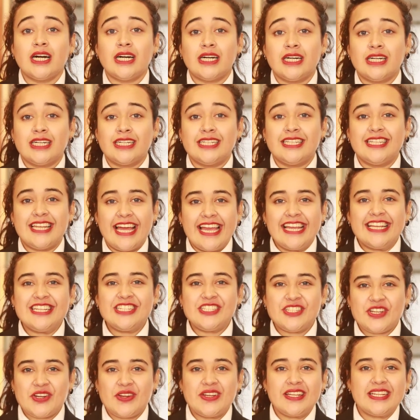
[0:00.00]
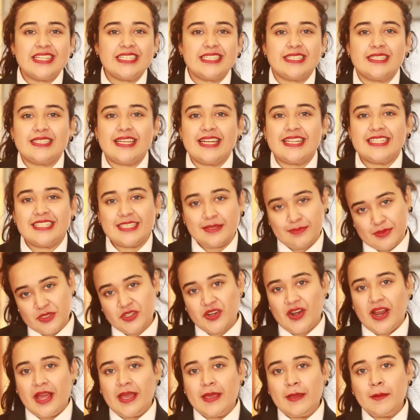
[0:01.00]
Uh, like, share, and
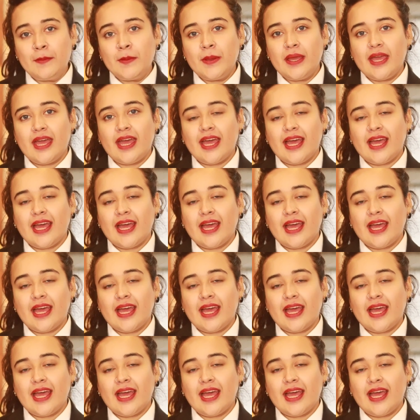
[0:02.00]
subscribe,